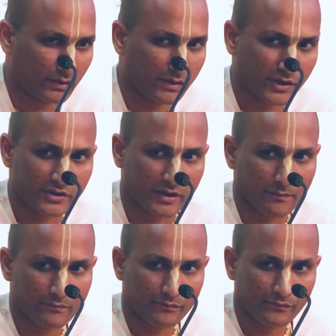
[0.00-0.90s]

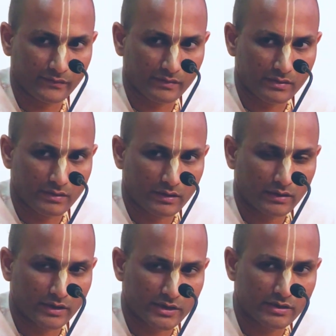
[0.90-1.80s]
Krishna.
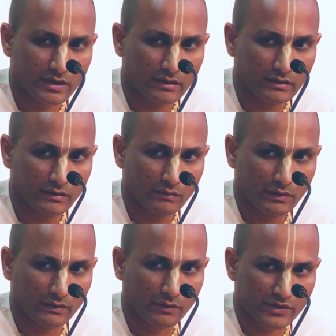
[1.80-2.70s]
Krishna
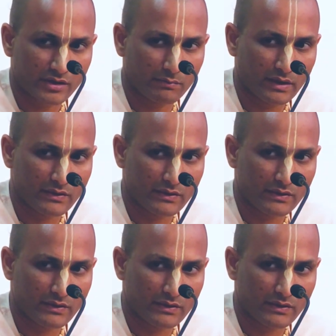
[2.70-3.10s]
was questioned by